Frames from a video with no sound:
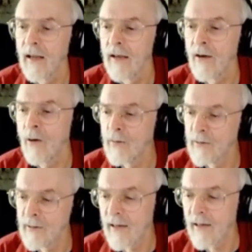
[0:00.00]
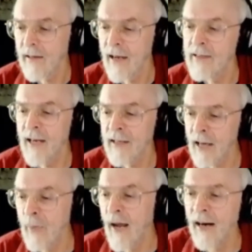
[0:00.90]
No, I take that
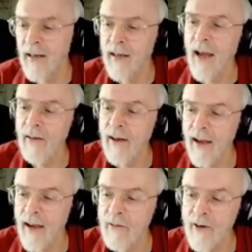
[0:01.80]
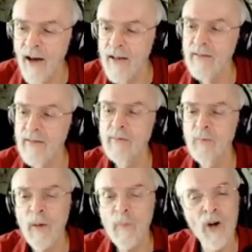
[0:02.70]
back. I've got
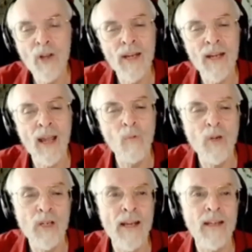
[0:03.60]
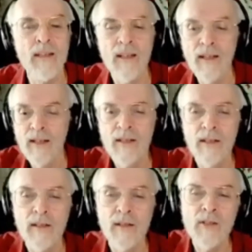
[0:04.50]
one more thing I would like
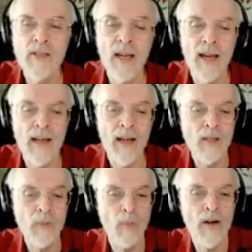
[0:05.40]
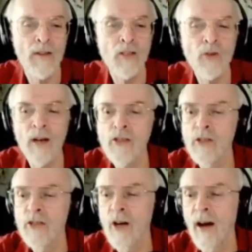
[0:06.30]
to say as part of the structured
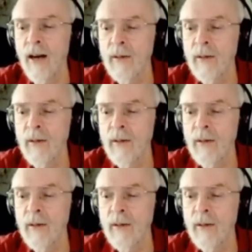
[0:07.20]
talk.